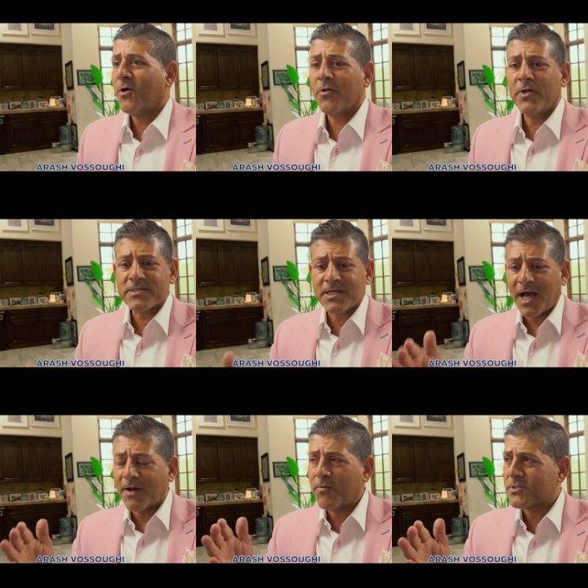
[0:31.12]
know, this
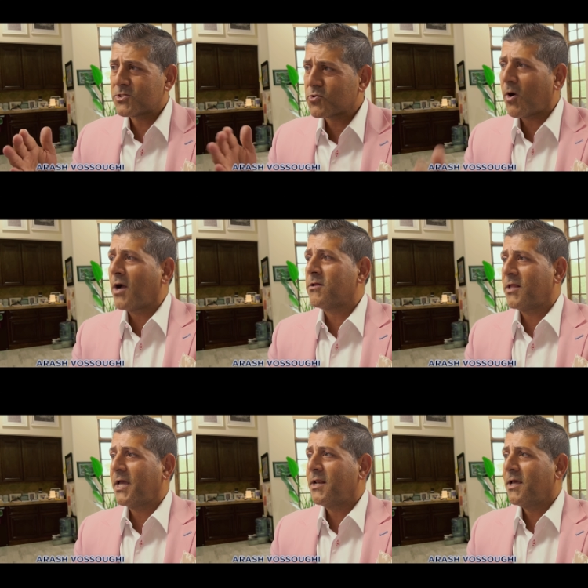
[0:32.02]
guy was
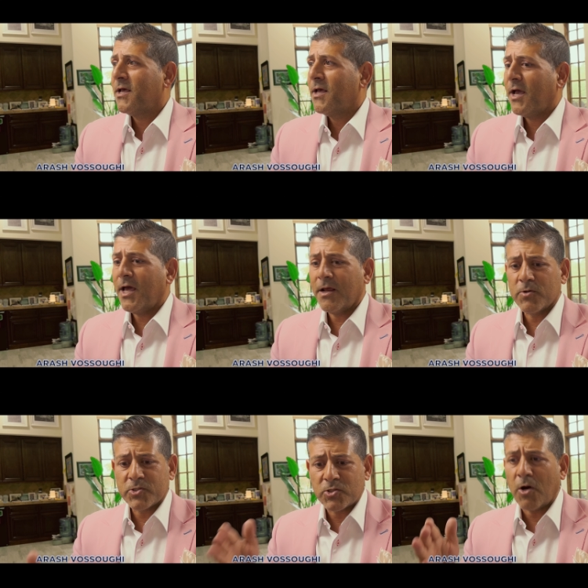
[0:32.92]
struggling, and it
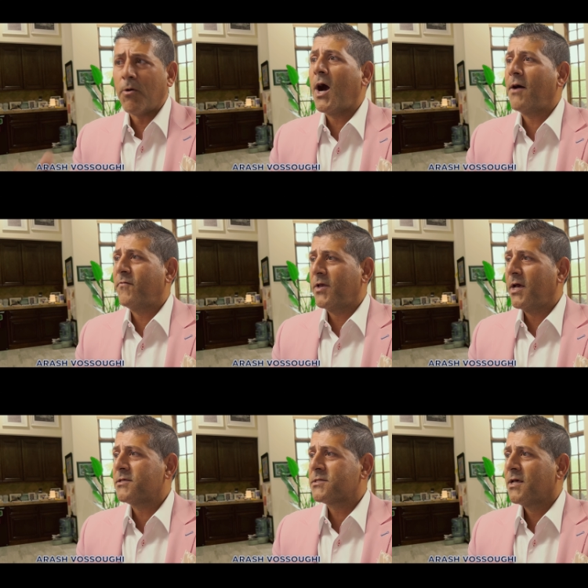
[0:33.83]
was so
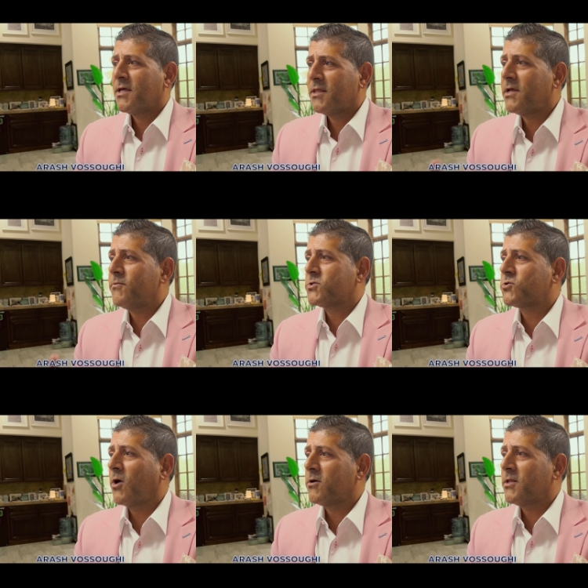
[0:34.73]
obvious that he was
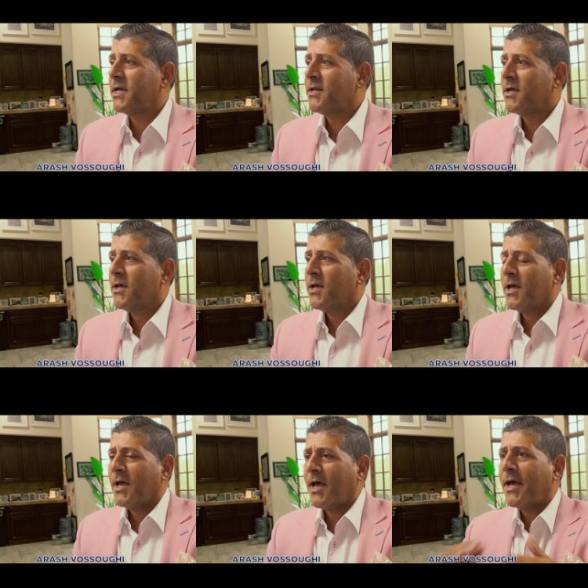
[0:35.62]
struggling.
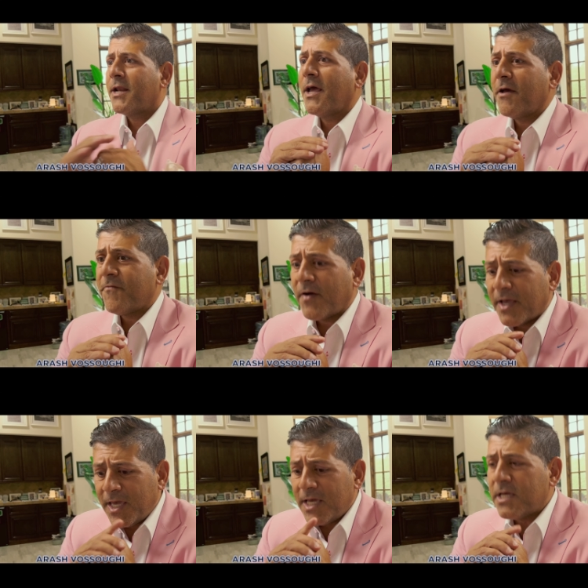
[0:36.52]
And if
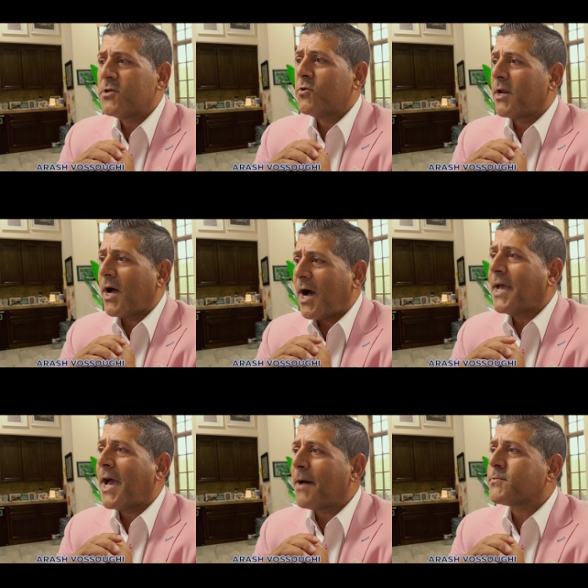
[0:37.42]
he can do it,
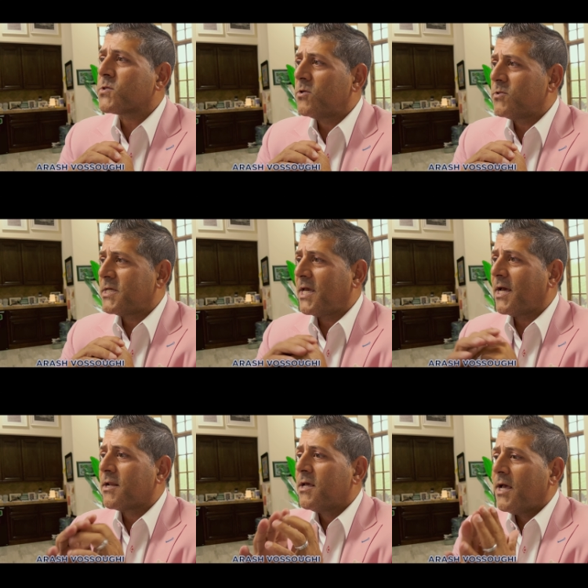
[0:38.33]
I absolutely
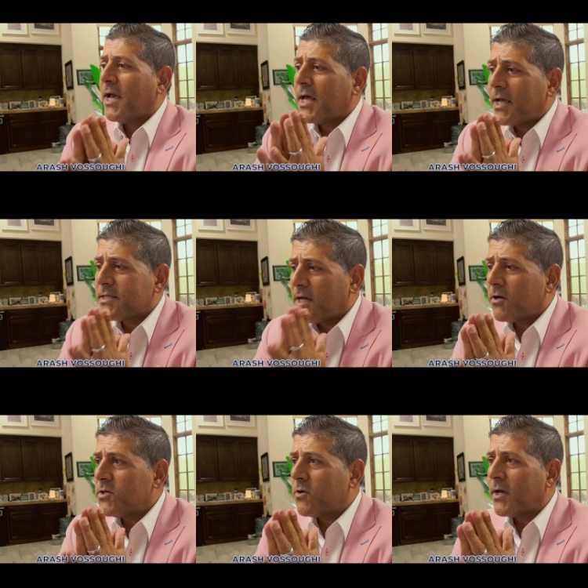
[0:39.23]
can. And I
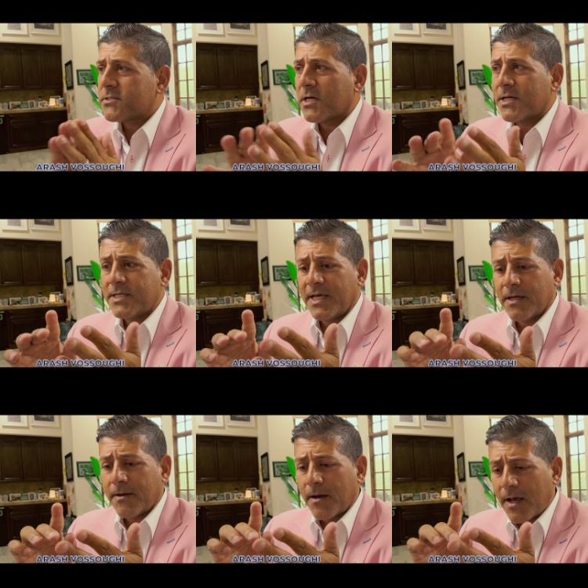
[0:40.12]
tell you, it's going to
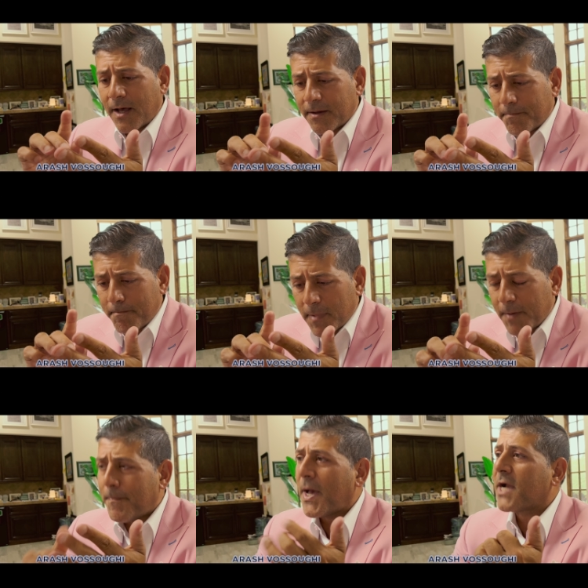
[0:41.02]
take an, an,
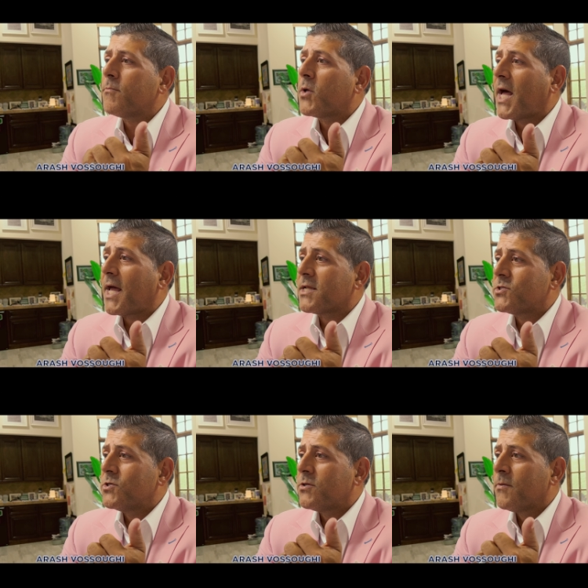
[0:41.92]
impeccable
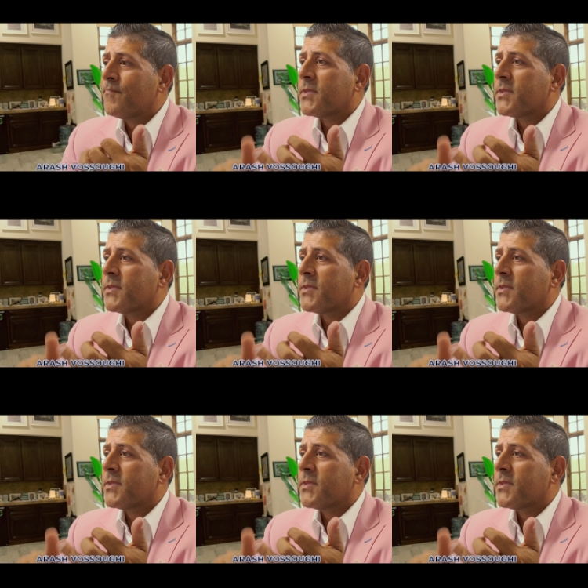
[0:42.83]
attitude,